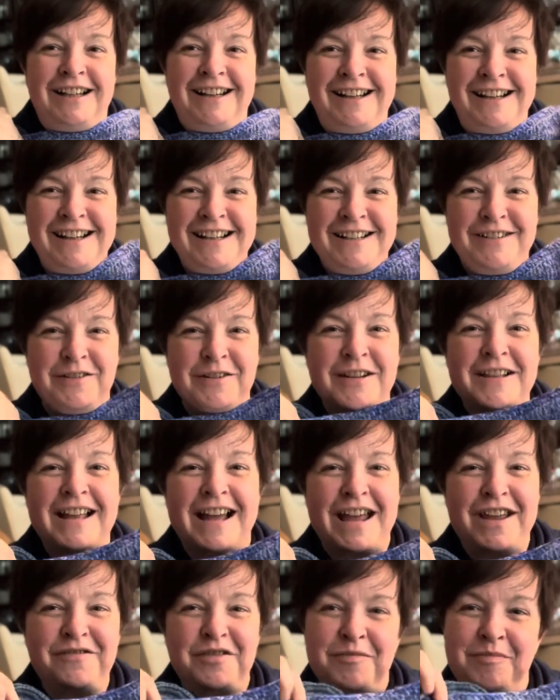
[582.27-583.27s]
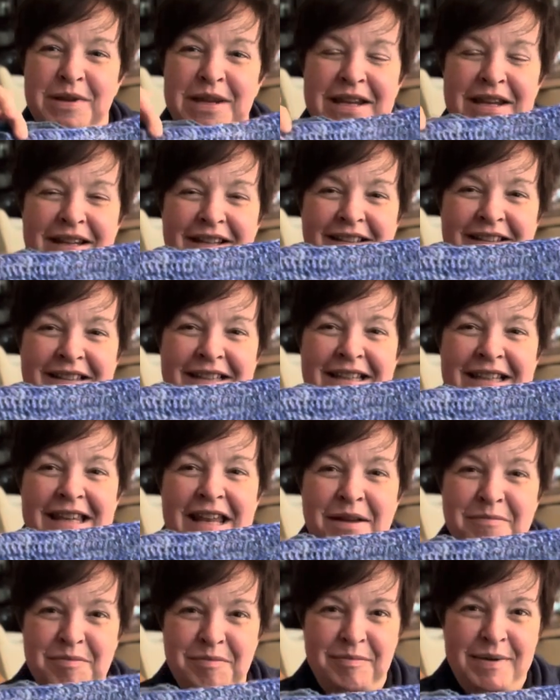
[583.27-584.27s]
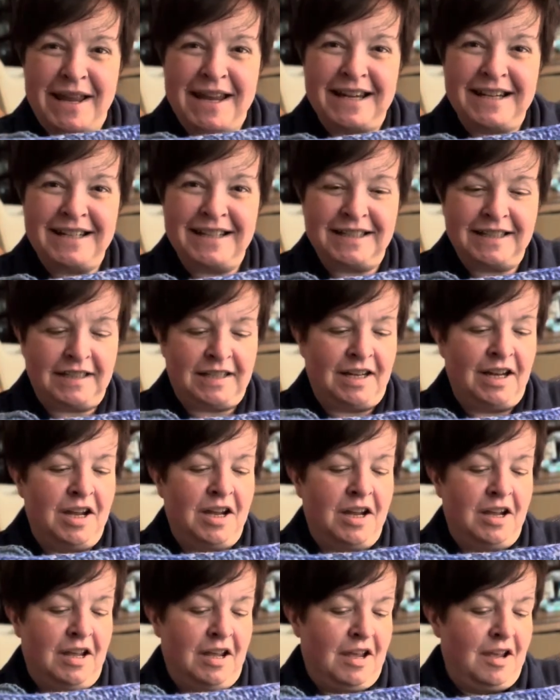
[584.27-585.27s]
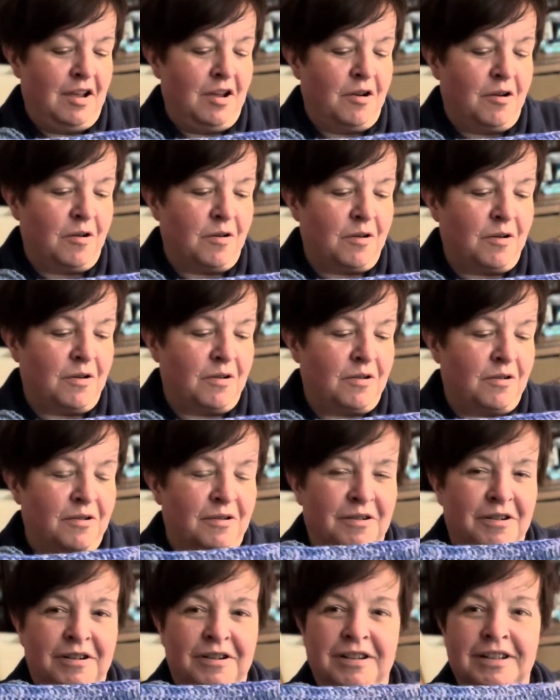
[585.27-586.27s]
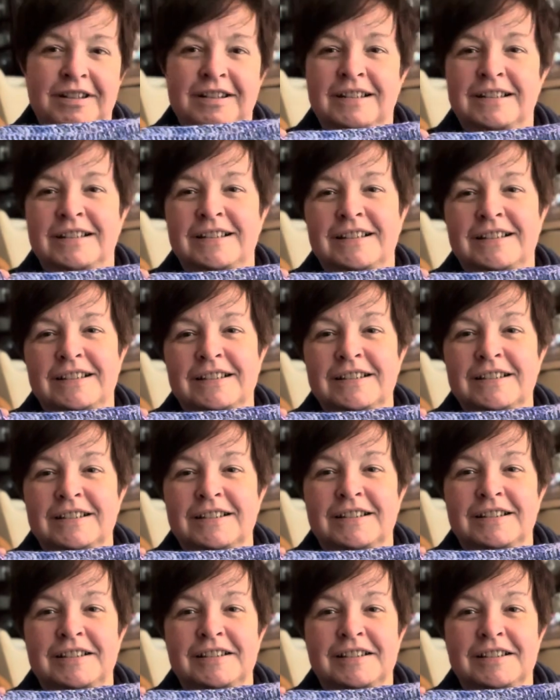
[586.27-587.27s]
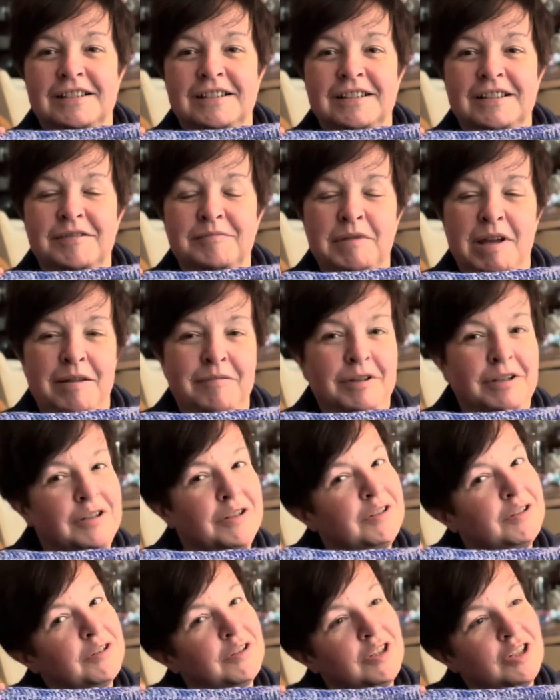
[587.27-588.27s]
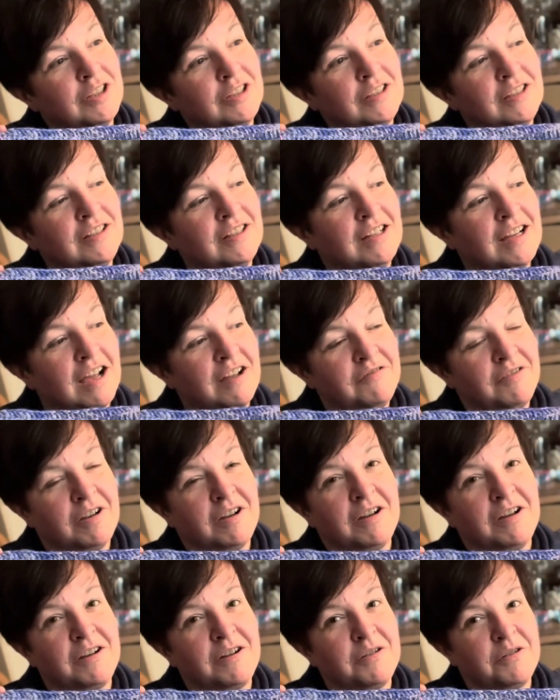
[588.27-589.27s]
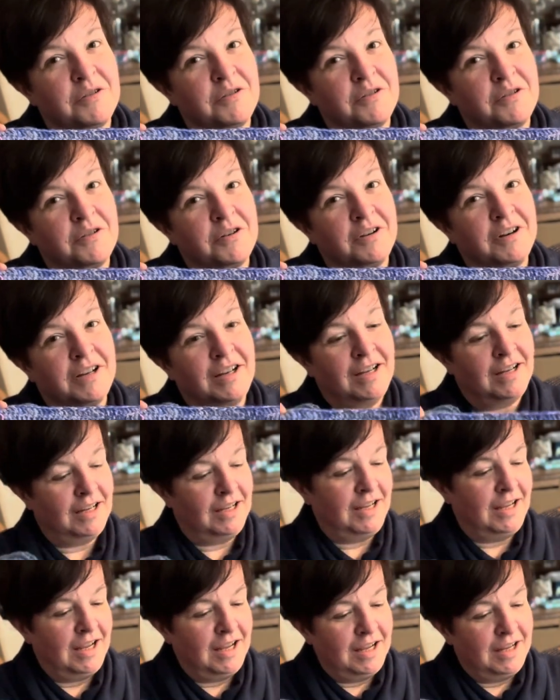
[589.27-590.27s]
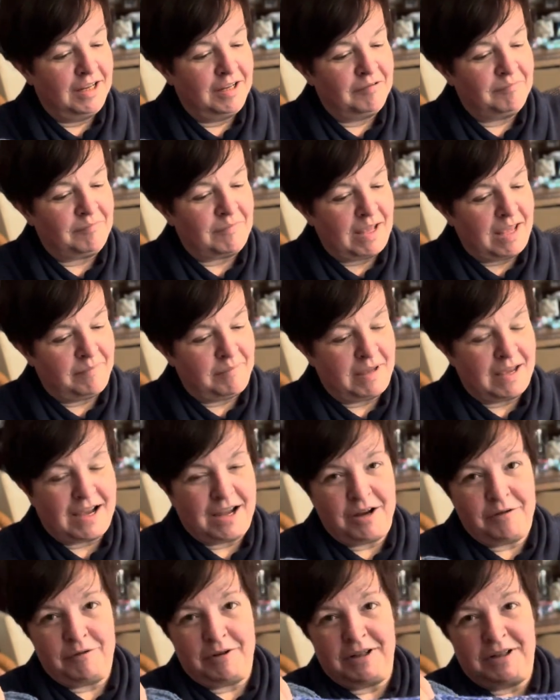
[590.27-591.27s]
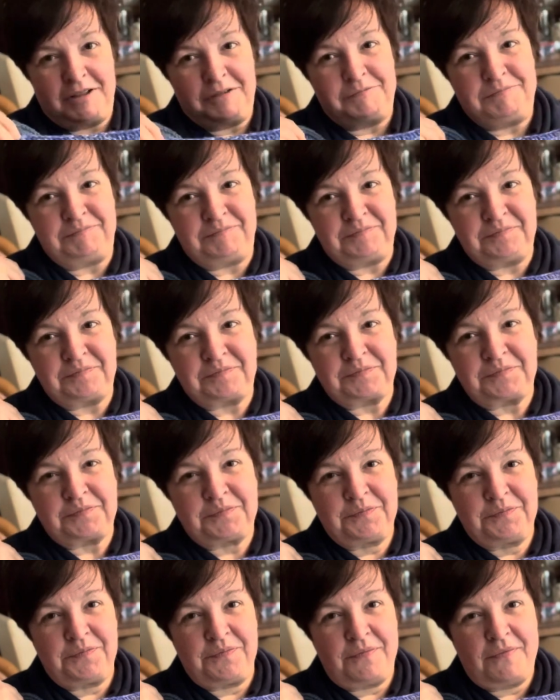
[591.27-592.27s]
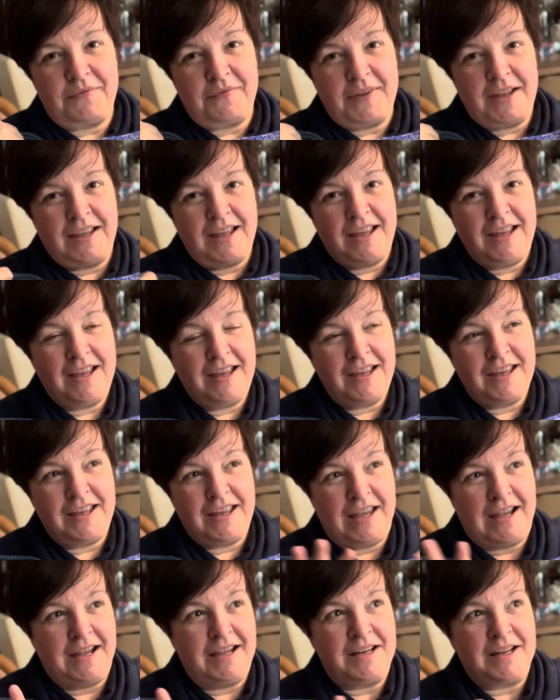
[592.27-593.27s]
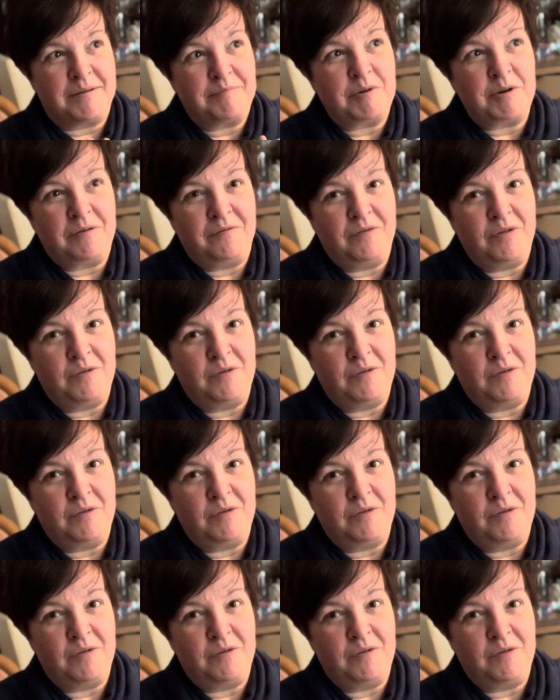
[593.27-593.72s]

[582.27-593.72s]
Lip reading: it will either be a little lap blanket, or maybe a cushion cover, or maybe I will hang it up on the